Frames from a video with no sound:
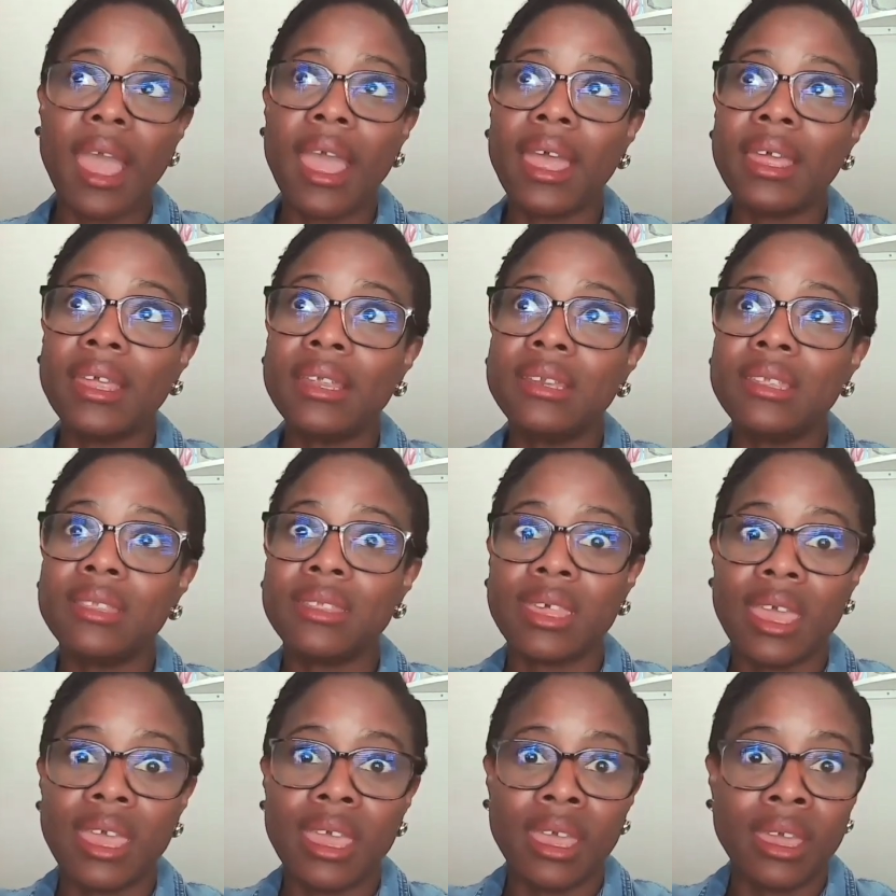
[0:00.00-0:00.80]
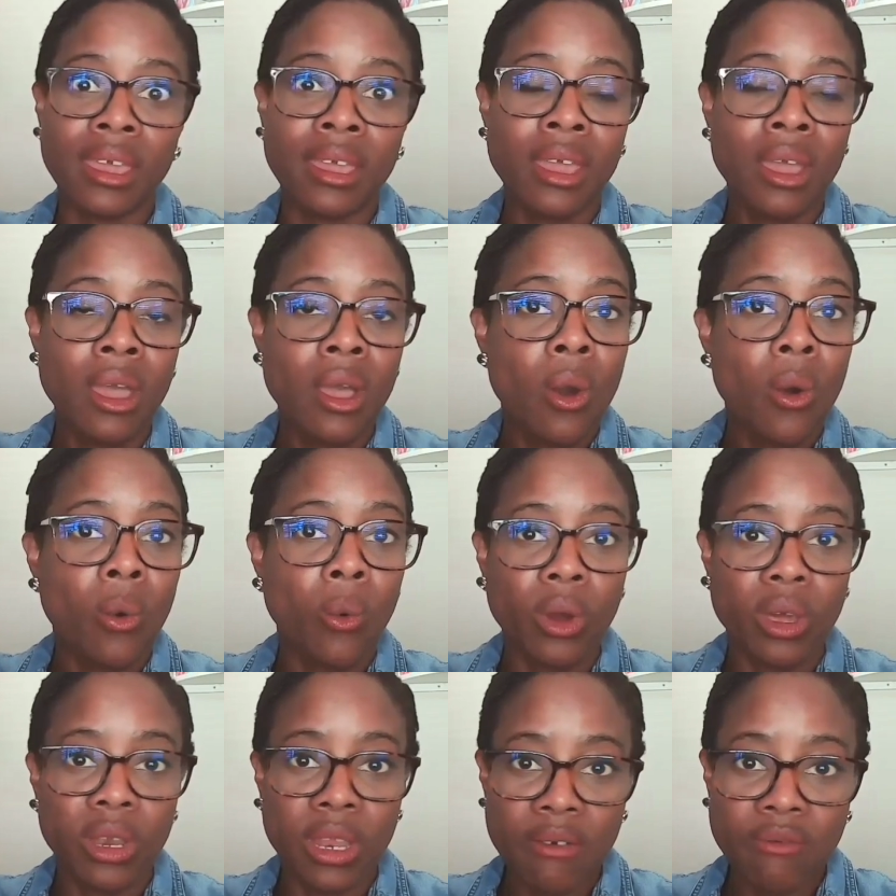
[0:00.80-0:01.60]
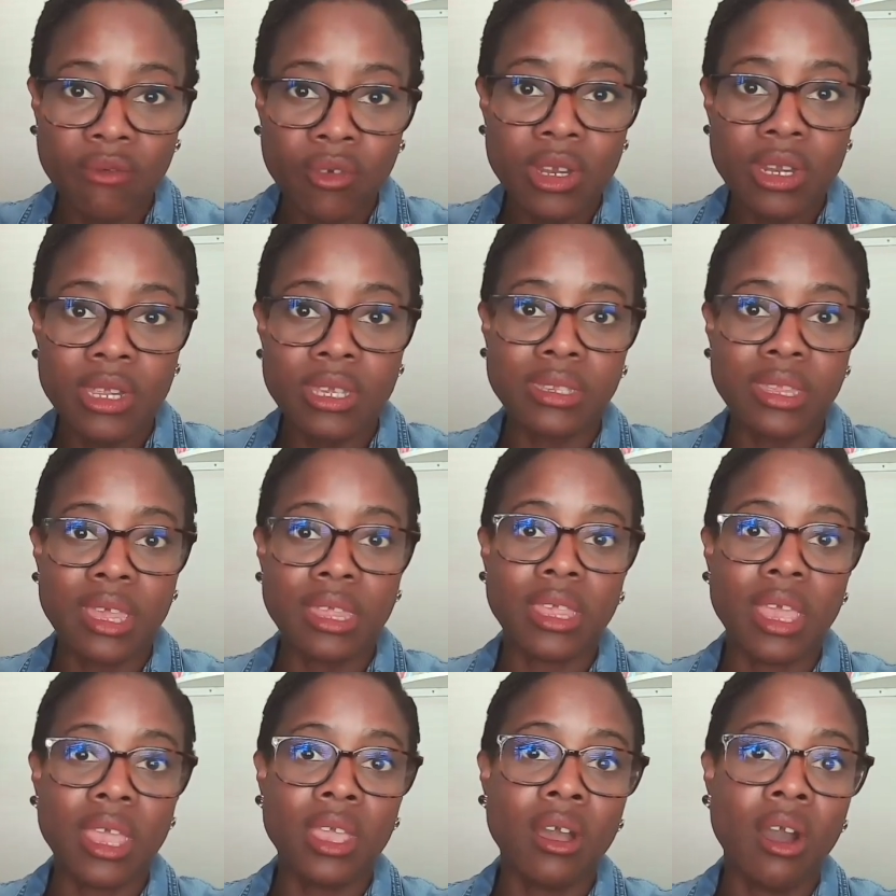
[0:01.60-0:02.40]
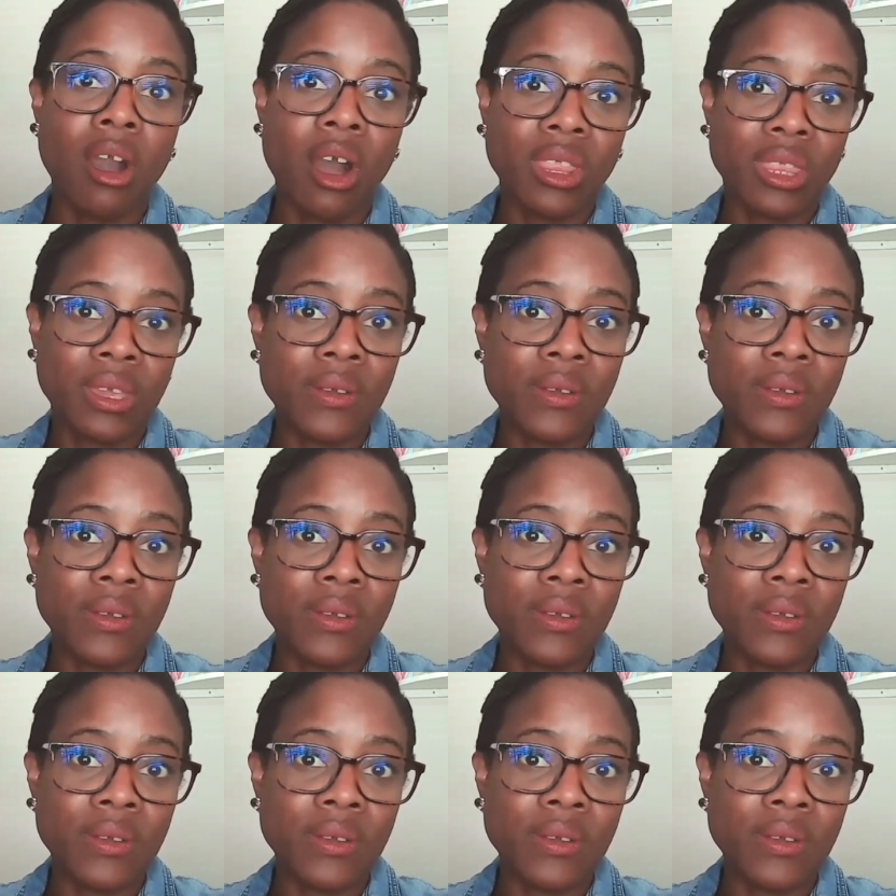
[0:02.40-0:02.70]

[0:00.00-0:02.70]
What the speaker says: and their whatever it is that they are,